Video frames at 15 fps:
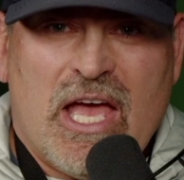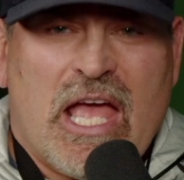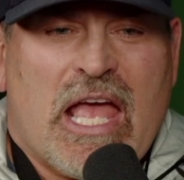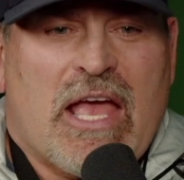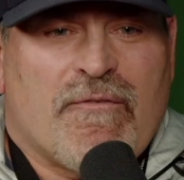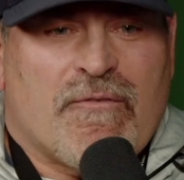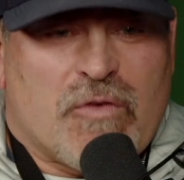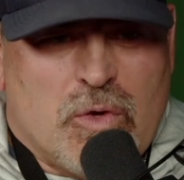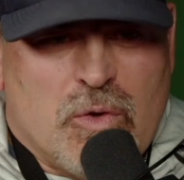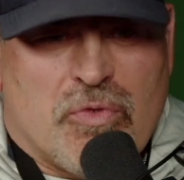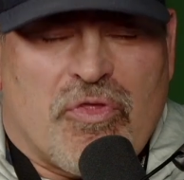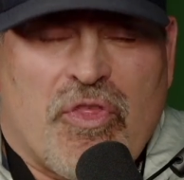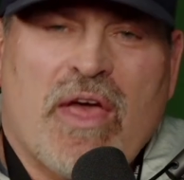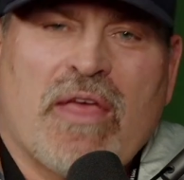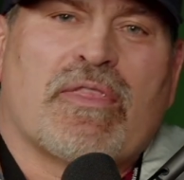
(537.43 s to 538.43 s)
If you
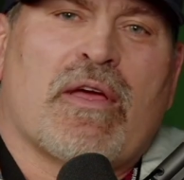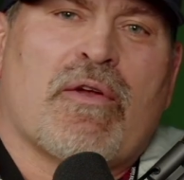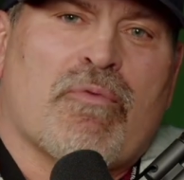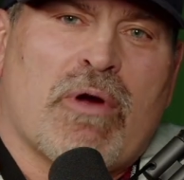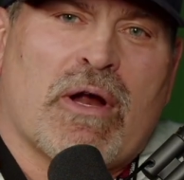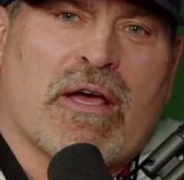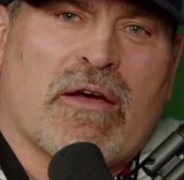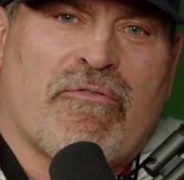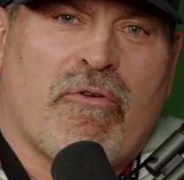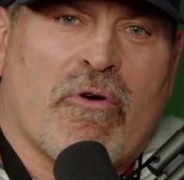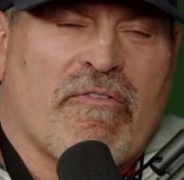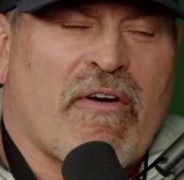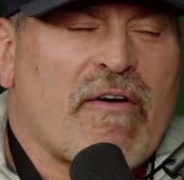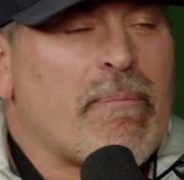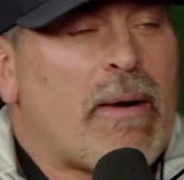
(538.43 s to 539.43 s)
think that running a
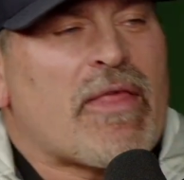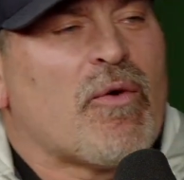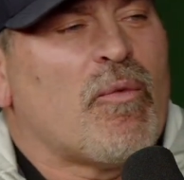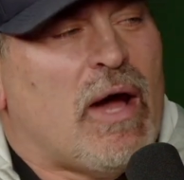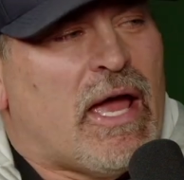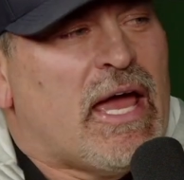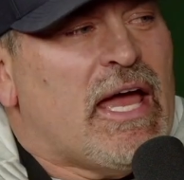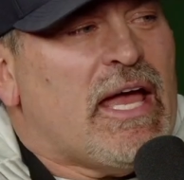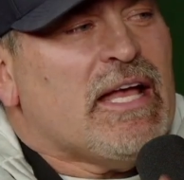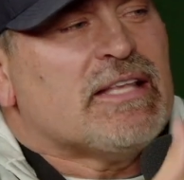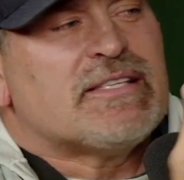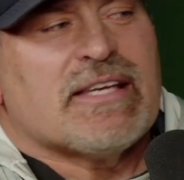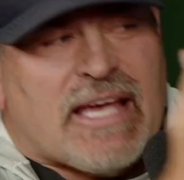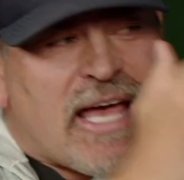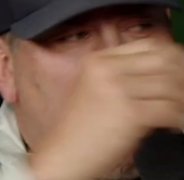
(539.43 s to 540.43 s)
4.5, by the way,
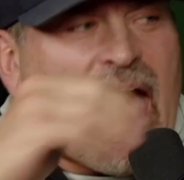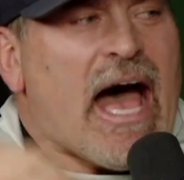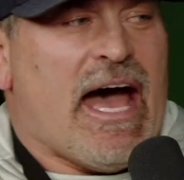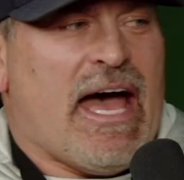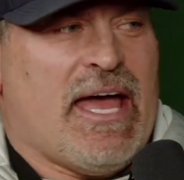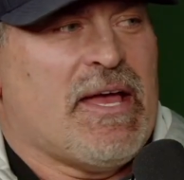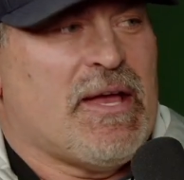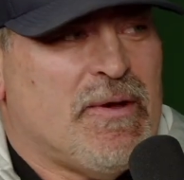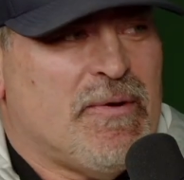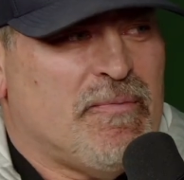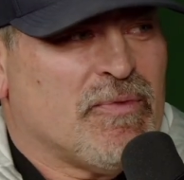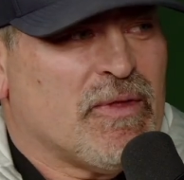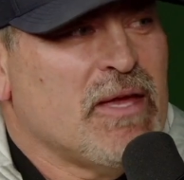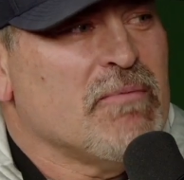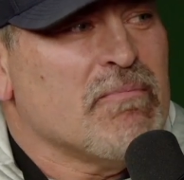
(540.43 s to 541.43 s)
it's a guy
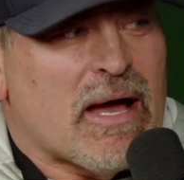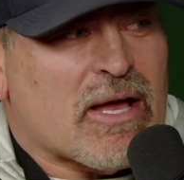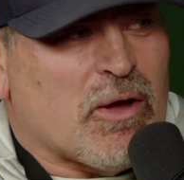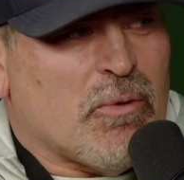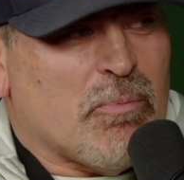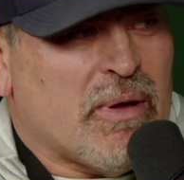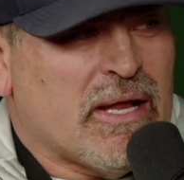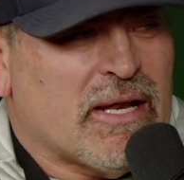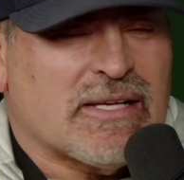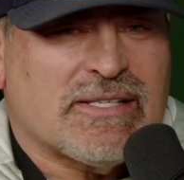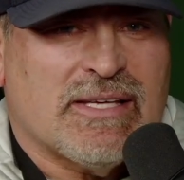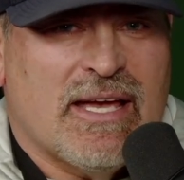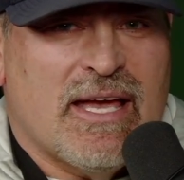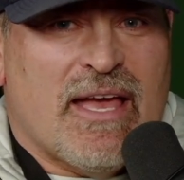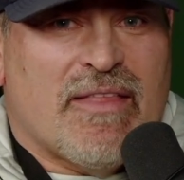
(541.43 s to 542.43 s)
in Michael Penix
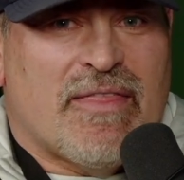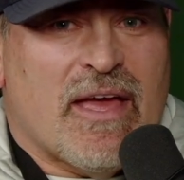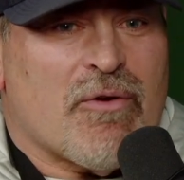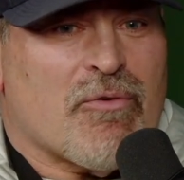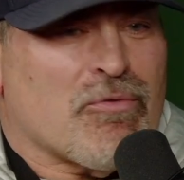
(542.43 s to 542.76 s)
that